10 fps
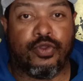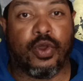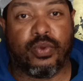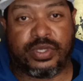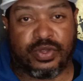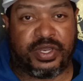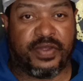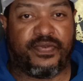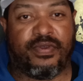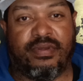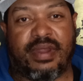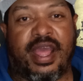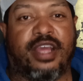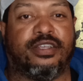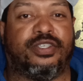notes or different
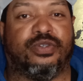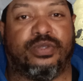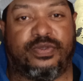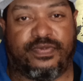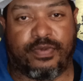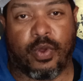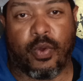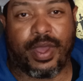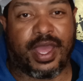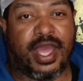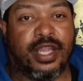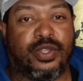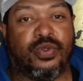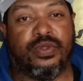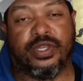answers going
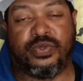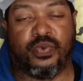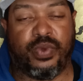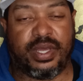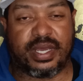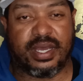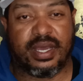into this week.